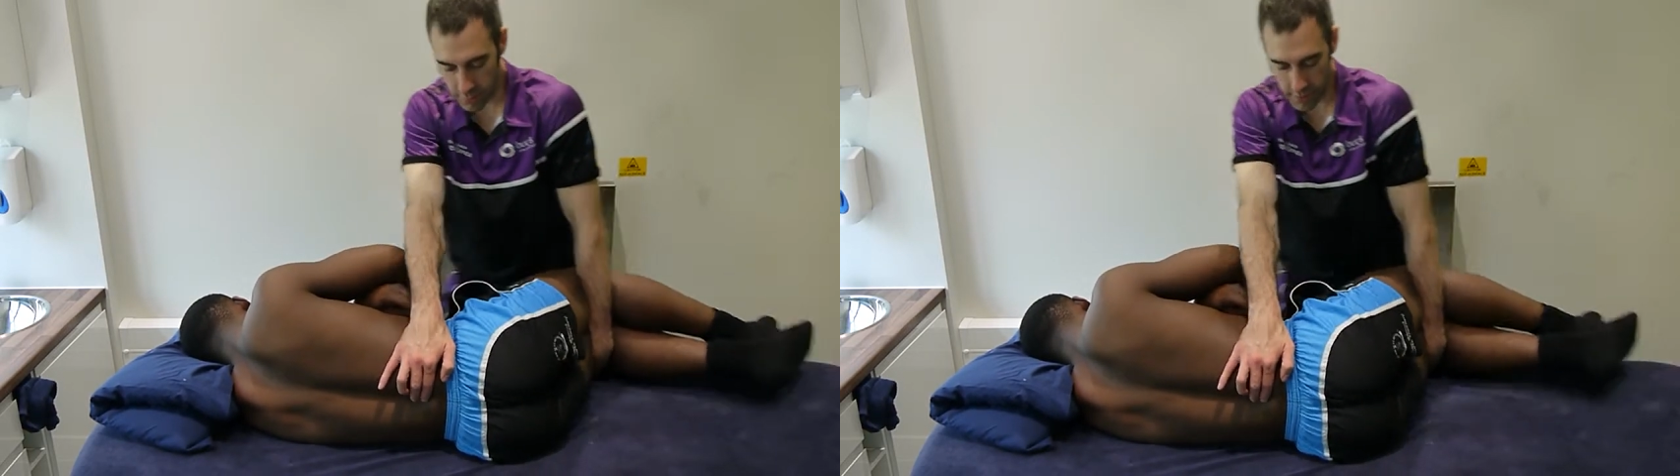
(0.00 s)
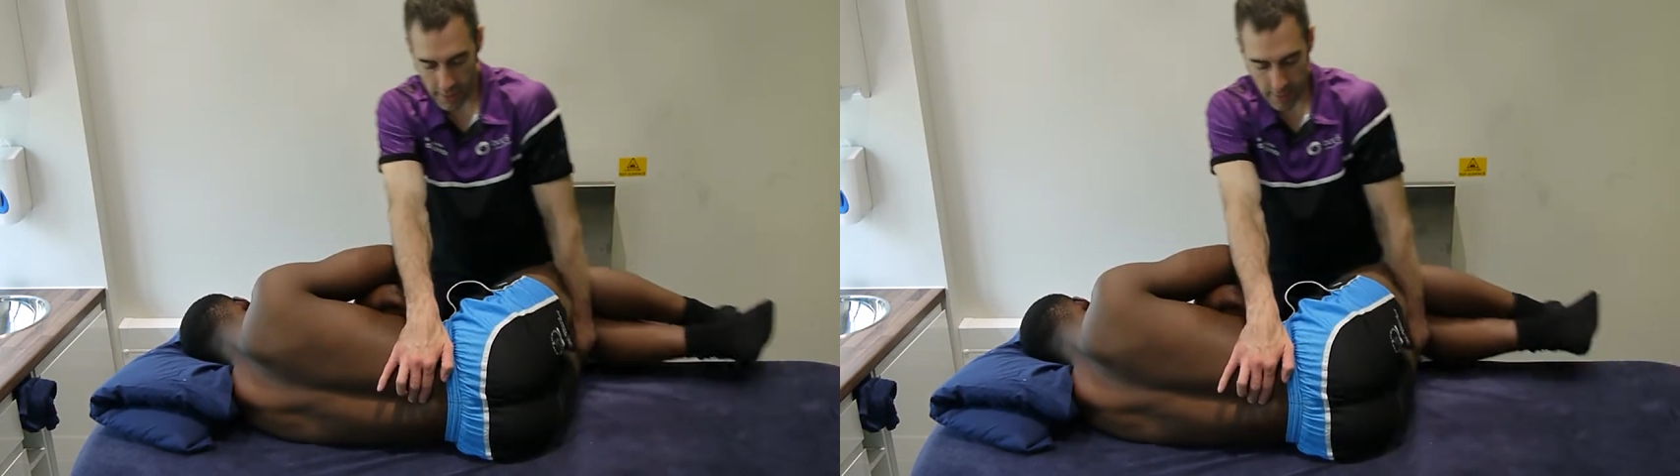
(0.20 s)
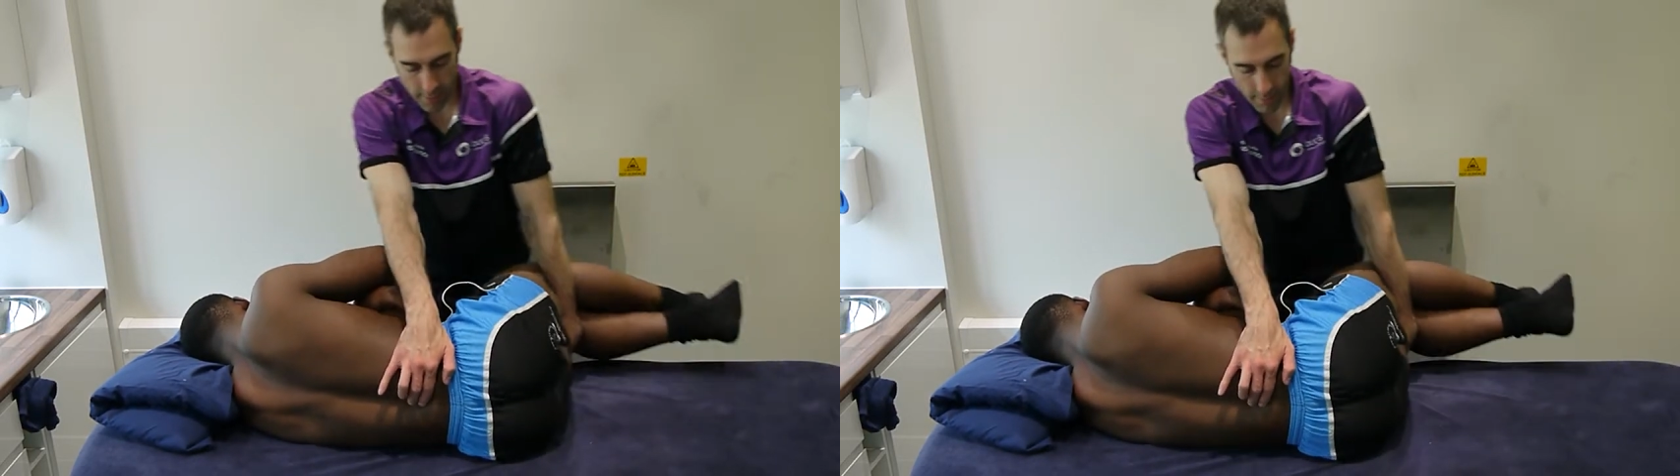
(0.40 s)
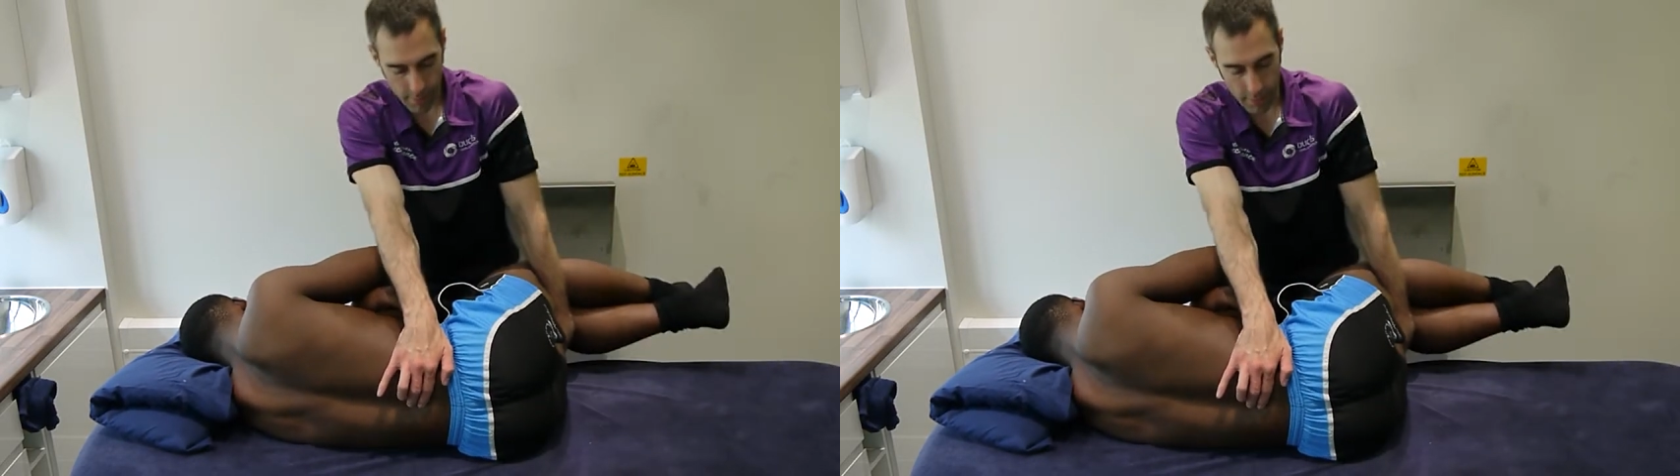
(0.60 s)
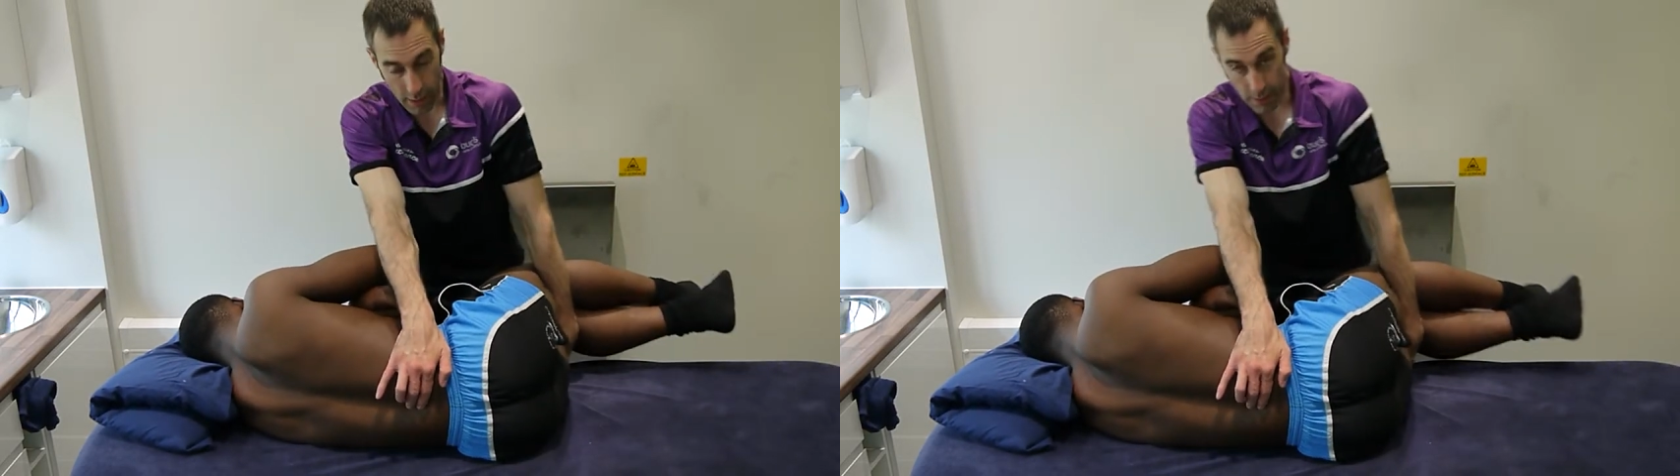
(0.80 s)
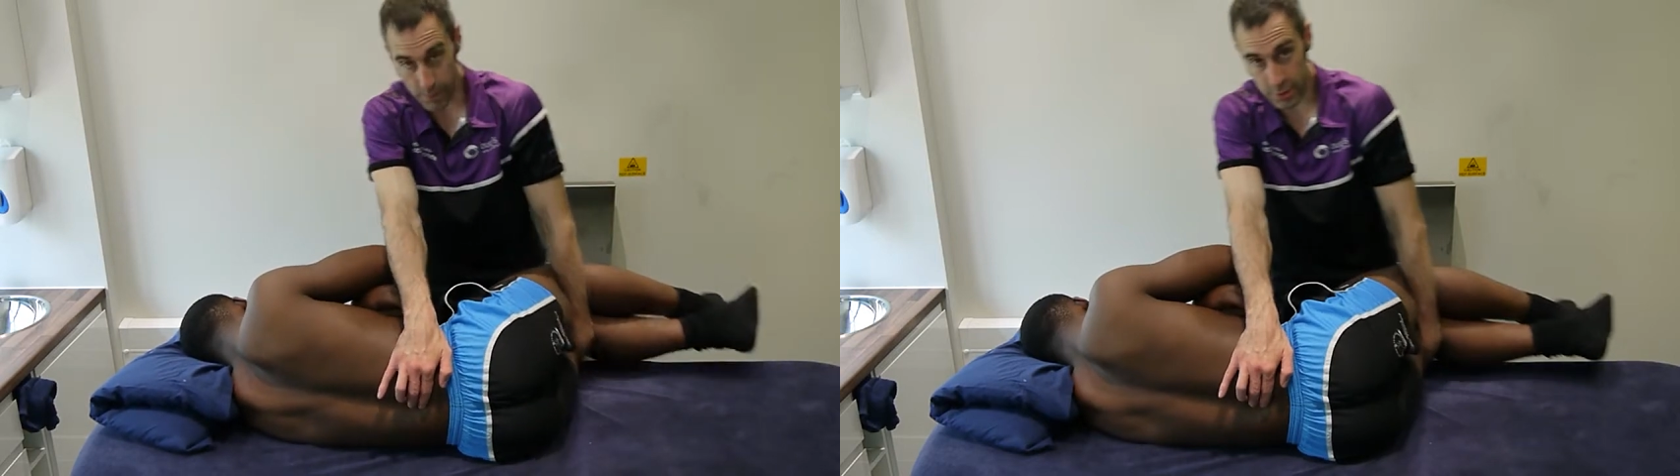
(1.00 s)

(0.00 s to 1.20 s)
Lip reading: their lumbar